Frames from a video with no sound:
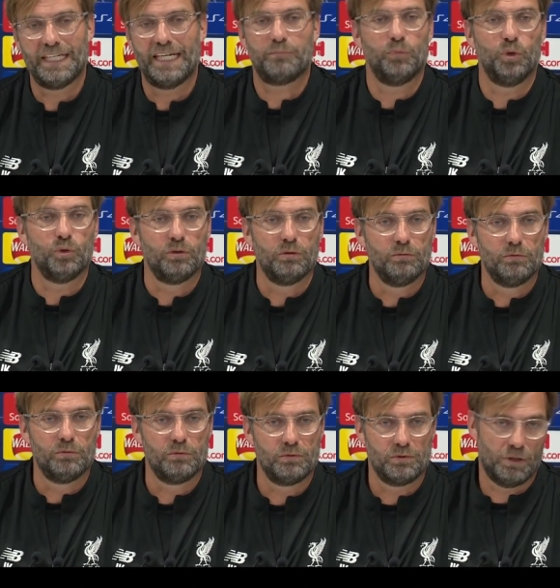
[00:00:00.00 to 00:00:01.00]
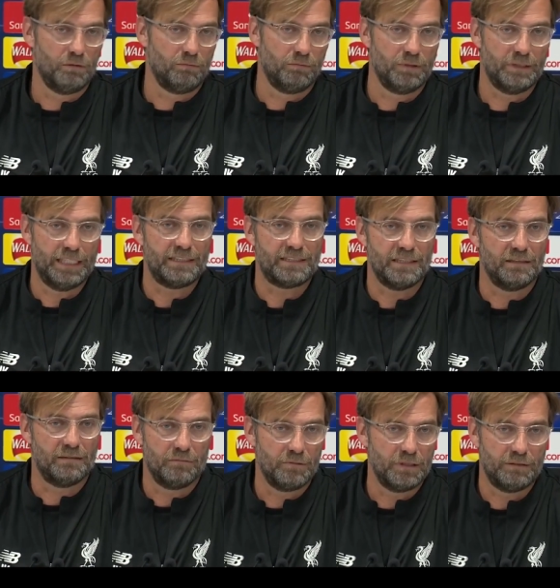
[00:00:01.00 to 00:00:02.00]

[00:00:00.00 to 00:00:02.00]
that mood. So. That's it.